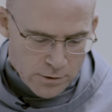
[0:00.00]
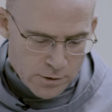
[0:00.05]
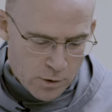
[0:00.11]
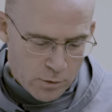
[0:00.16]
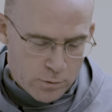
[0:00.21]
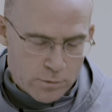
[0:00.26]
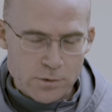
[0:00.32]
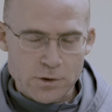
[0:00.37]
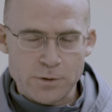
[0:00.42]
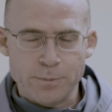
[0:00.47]

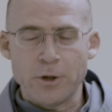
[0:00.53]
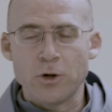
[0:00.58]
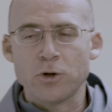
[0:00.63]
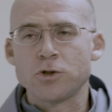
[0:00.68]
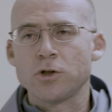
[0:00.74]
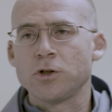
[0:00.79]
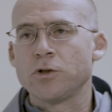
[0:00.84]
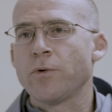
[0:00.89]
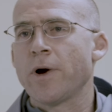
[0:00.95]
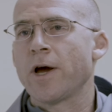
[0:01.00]
So,
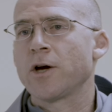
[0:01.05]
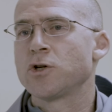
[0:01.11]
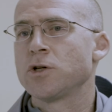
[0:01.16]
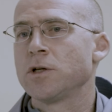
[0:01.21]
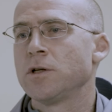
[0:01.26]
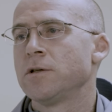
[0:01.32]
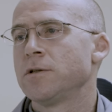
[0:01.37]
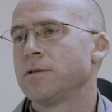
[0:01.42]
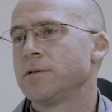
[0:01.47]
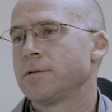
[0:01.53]
spiritual
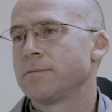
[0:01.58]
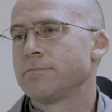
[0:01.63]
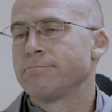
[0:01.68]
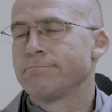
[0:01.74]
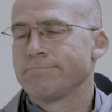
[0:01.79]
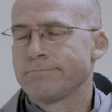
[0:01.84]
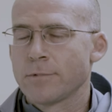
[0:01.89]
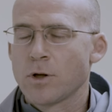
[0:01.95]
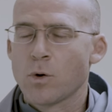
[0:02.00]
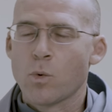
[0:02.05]
direction is
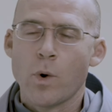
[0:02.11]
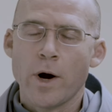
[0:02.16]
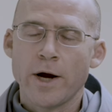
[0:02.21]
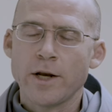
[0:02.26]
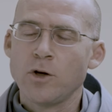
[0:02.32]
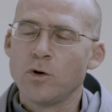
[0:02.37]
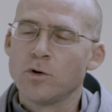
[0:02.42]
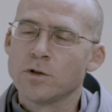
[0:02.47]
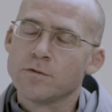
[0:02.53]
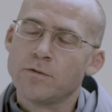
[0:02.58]

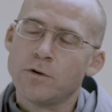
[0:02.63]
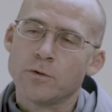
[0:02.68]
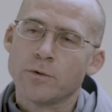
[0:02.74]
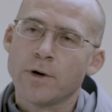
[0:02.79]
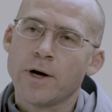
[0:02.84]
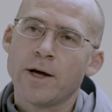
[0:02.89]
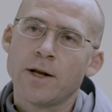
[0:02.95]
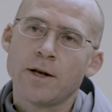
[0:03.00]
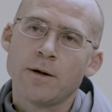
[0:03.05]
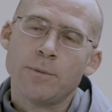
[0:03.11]
quite useful,
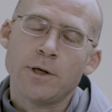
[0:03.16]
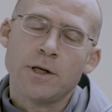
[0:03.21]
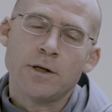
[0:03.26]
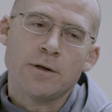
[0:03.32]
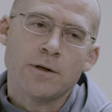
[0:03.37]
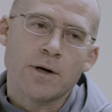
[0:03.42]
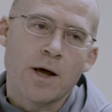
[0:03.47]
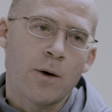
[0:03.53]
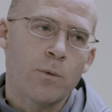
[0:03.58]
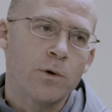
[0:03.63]
right? I
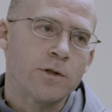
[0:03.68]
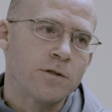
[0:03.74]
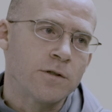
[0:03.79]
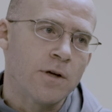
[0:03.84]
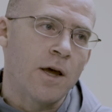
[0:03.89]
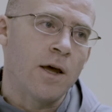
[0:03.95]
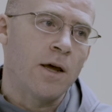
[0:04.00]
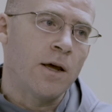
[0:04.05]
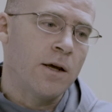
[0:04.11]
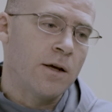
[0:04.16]
mean, I would
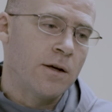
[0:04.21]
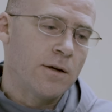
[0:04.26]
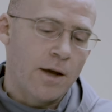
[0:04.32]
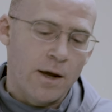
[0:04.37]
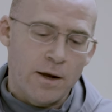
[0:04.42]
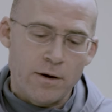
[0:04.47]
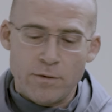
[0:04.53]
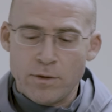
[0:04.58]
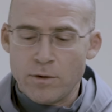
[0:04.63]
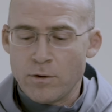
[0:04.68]
say,
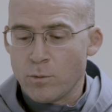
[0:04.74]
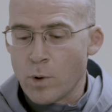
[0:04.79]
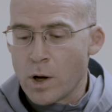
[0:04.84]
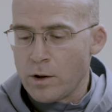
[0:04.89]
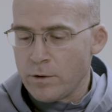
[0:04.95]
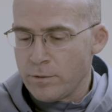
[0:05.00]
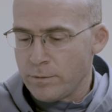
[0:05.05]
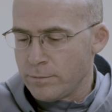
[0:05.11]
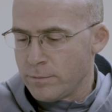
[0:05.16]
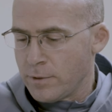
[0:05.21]
uh,
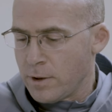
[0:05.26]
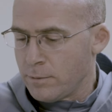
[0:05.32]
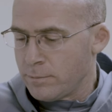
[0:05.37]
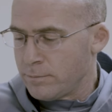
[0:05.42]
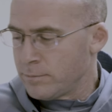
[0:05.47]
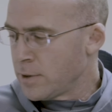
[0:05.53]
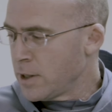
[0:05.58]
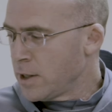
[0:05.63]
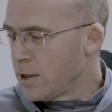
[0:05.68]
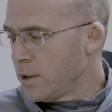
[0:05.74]
well, the
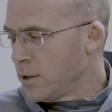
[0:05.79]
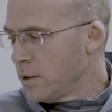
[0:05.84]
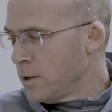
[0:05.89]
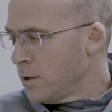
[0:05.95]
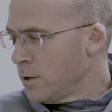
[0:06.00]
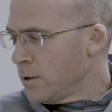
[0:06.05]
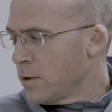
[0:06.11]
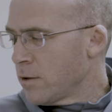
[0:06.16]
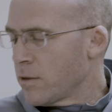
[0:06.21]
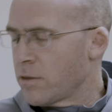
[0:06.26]

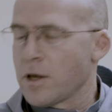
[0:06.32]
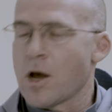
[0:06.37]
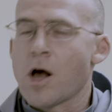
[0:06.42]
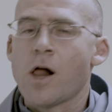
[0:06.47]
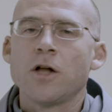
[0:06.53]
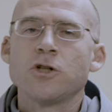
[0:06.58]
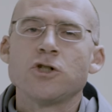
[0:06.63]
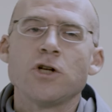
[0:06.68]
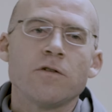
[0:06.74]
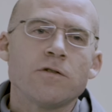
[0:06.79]

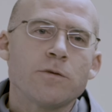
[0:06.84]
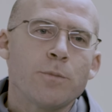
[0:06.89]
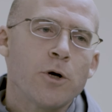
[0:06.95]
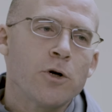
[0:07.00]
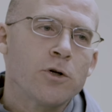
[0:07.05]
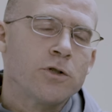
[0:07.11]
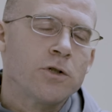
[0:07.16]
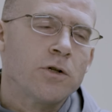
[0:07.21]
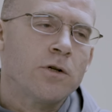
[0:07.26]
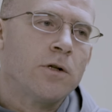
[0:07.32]
theology of
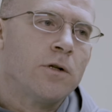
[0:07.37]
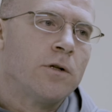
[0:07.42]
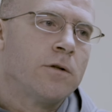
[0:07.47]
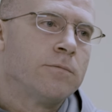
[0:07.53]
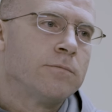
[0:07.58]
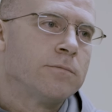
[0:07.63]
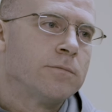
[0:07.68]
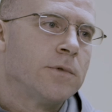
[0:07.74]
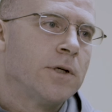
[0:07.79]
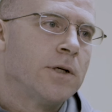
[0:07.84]

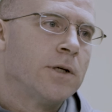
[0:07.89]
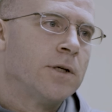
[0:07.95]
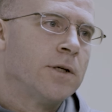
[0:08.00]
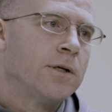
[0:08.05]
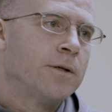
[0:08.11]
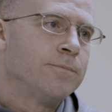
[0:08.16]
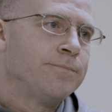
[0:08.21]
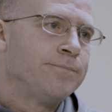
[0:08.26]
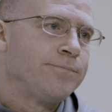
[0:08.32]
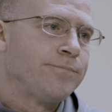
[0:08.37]
spiritual
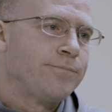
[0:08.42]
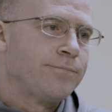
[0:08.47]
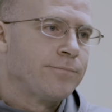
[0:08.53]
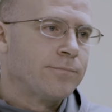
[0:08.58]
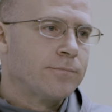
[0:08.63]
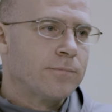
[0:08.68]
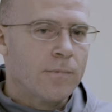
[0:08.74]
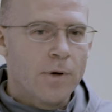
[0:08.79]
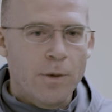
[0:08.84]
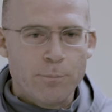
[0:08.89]
um,
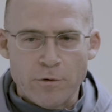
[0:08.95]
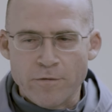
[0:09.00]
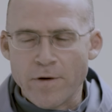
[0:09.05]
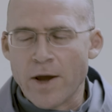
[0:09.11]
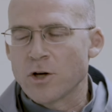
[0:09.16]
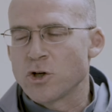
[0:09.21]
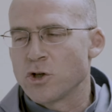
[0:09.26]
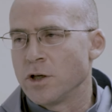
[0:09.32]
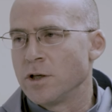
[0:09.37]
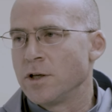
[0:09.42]

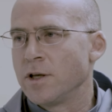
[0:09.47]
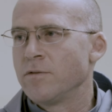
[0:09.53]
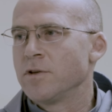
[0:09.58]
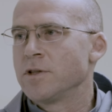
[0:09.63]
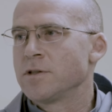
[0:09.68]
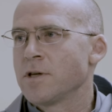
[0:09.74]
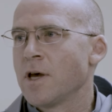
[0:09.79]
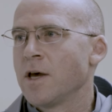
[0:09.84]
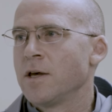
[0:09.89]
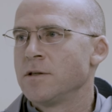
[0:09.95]
perfection
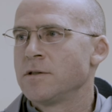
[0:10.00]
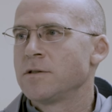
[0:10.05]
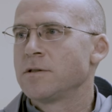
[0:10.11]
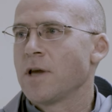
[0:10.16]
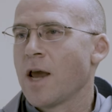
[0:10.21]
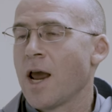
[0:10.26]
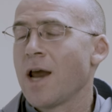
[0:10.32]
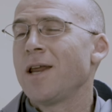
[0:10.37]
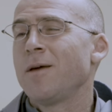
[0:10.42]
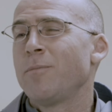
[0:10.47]
even
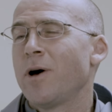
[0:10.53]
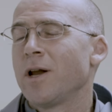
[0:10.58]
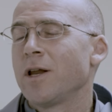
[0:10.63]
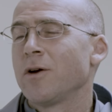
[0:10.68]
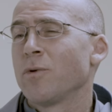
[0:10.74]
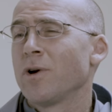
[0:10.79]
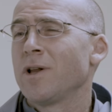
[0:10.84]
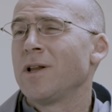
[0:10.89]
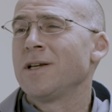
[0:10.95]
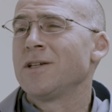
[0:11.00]
says
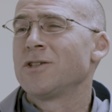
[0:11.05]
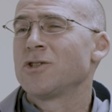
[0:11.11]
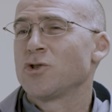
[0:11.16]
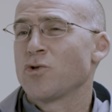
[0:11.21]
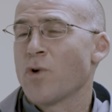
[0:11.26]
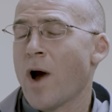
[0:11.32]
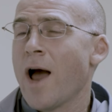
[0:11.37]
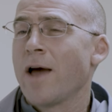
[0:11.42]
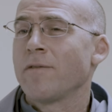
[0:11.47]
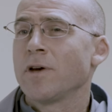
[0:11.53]
anybody really
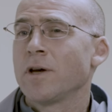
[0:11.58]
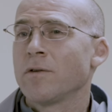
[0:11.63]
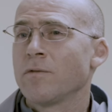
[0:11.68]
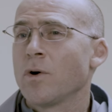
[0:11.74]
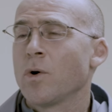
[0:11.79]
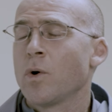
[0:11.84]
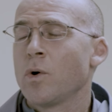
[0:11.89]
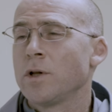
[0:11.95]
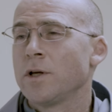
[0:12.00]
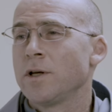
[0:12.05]
striving
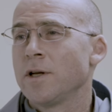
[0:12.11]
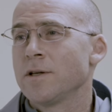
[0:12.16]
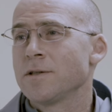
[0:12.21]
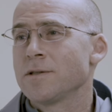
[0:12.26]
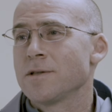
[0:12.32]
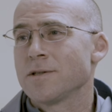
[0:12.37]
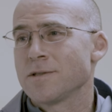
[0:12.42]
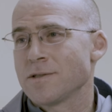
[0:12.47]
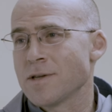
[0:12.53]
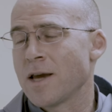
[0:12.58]
for
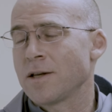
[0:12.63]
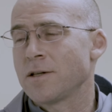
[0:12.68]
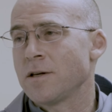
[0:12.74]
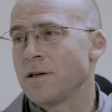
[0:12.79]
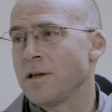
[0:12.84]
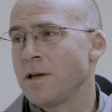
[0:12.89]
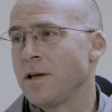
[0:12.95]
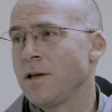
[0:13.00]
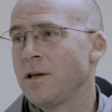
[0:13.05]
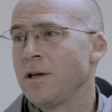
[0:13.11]
holiness,
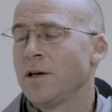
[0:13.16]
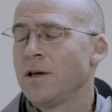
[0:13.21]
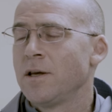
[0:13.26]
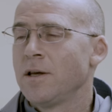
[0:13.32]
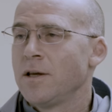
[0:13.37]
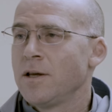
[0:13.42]
sanctity,